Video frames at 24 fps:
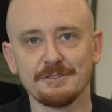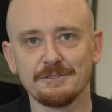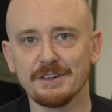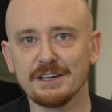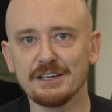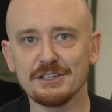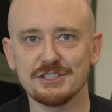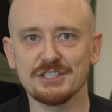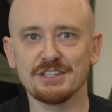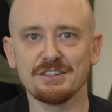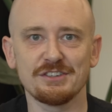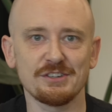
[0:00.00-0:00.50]

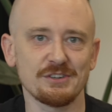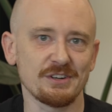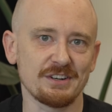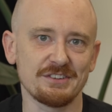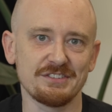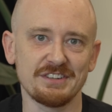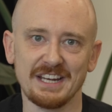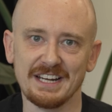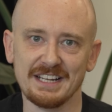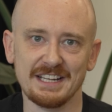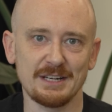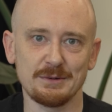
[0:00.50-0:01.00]
Finishes are
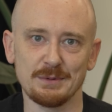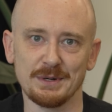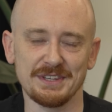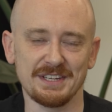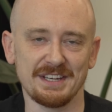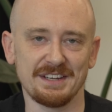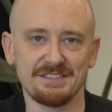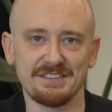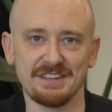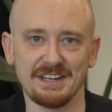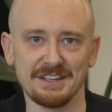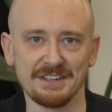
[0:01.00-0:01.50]
exactly what
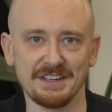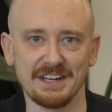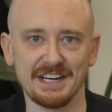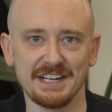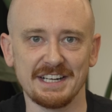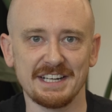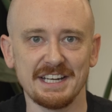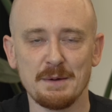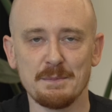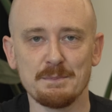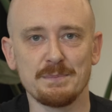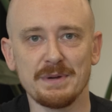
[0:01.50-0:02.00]
they sound
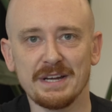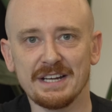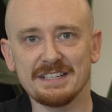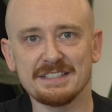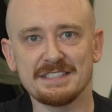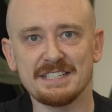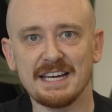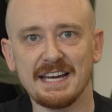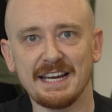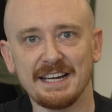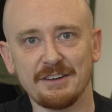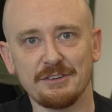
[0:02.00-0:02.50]
like. Big
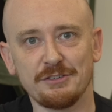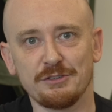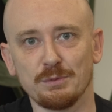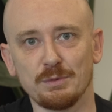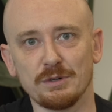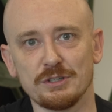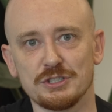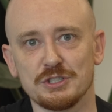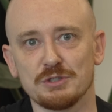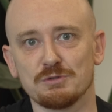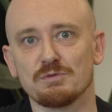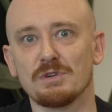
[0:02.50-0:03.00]
attacks
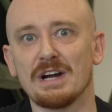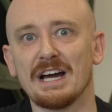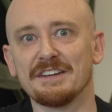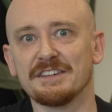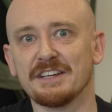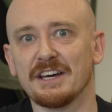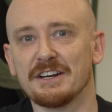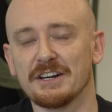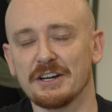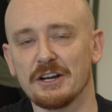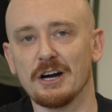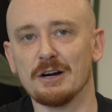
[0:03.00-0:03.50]
which round
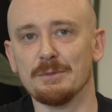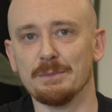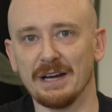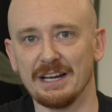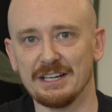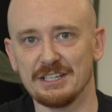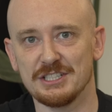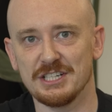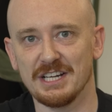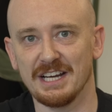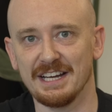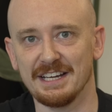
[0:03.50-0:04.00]
out a
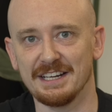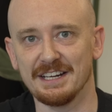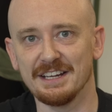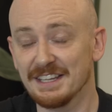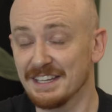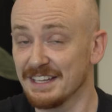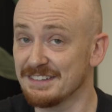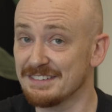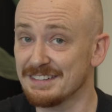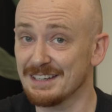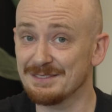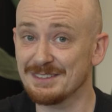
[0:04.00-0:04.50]
combat chain
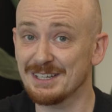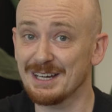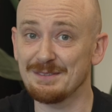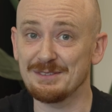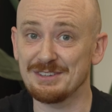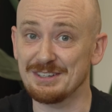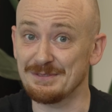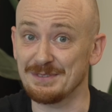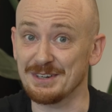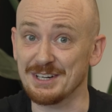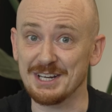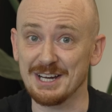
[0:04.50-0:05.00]
that
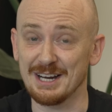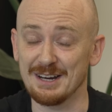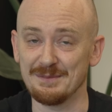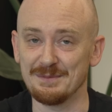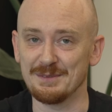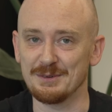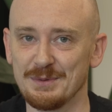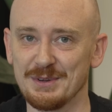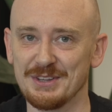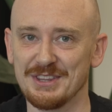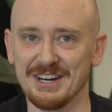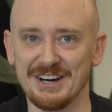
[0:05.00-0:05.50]
sometimes even
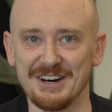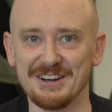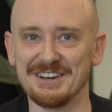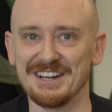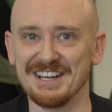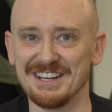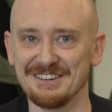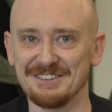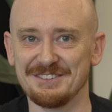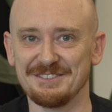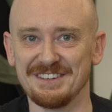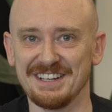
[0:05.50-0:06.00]
come with
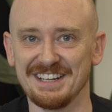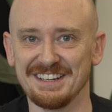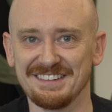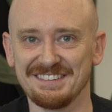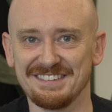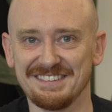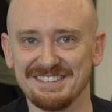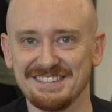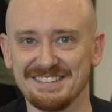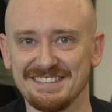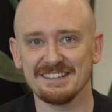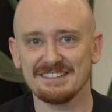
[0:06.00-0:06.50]
on-hit
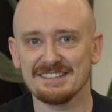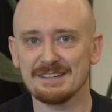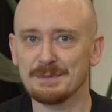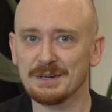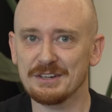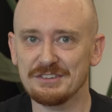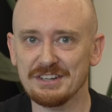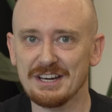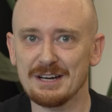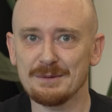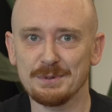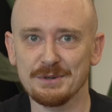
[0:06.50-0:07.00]
effects. Some
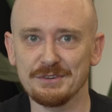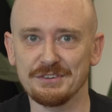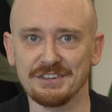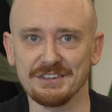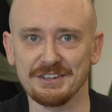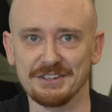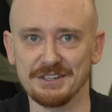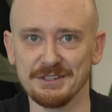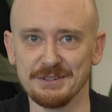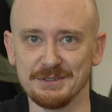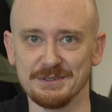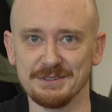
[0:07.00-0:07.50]
examples
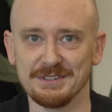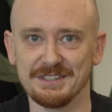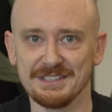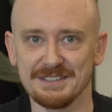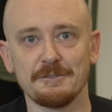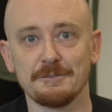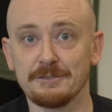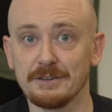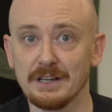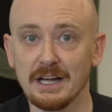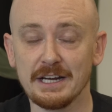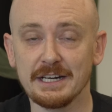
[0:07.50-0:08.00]
include
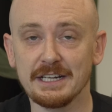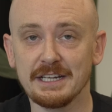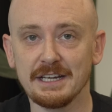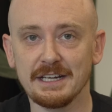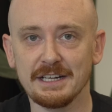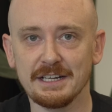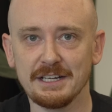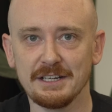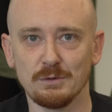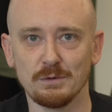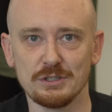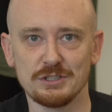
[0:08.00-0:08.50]
Flying
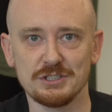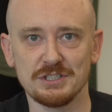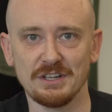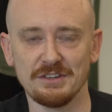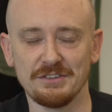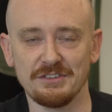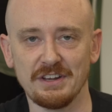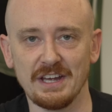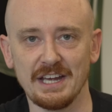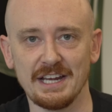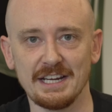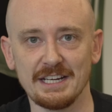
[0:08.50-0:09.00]
Kick, which
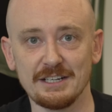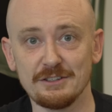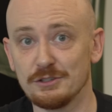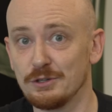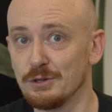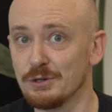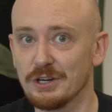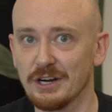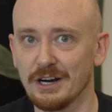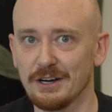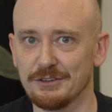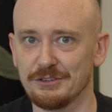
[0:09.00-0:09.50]
is a
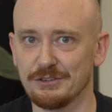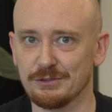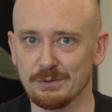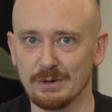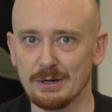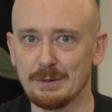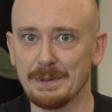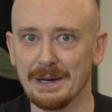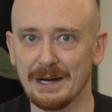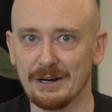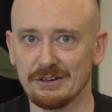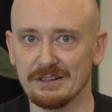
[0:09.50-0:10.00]
2-cost
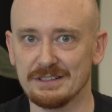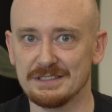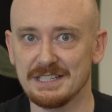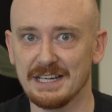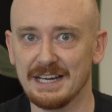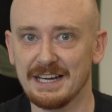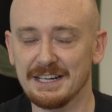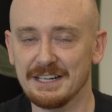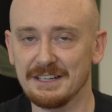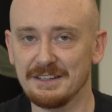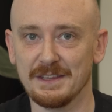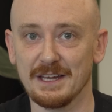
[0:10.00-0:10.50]
3-power
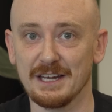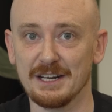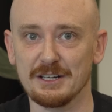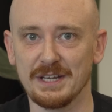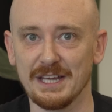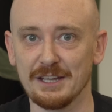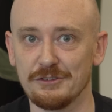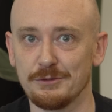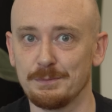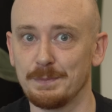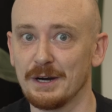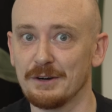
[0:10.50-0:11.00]
attack that
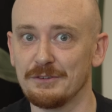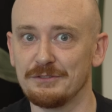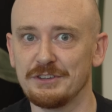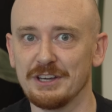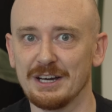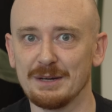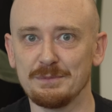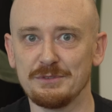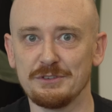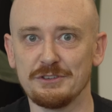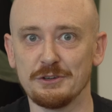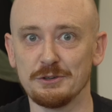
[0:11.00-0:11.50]
gets buffed
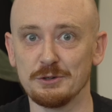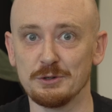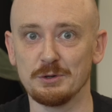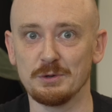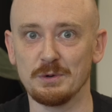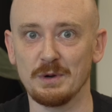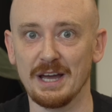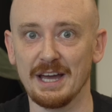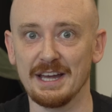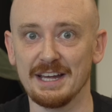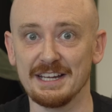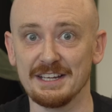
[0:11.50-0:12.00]
up
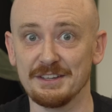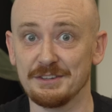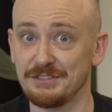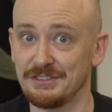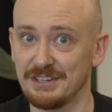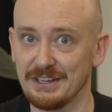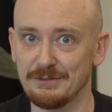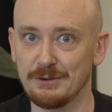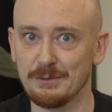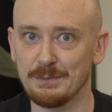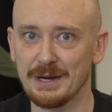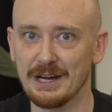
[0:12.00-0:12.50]
to a
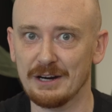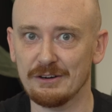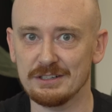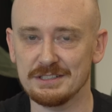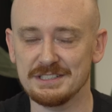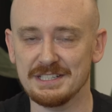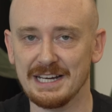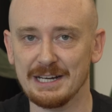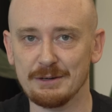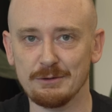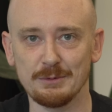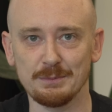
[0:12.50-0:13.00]
7-power
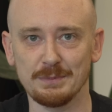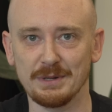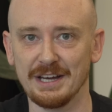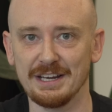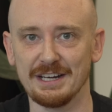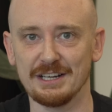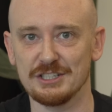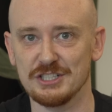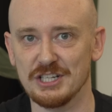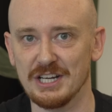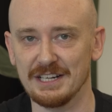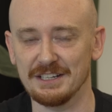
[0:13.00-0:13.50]
attack when
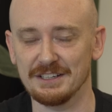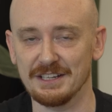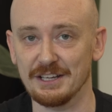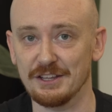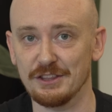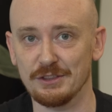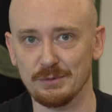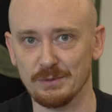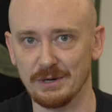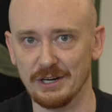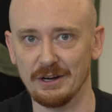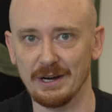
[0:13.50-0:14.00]
played at chain link
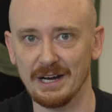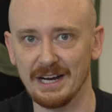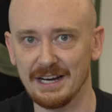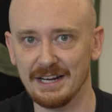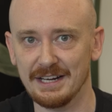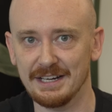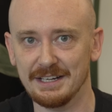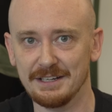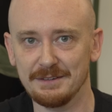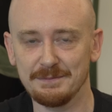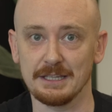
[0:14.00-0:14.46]
3 or higher.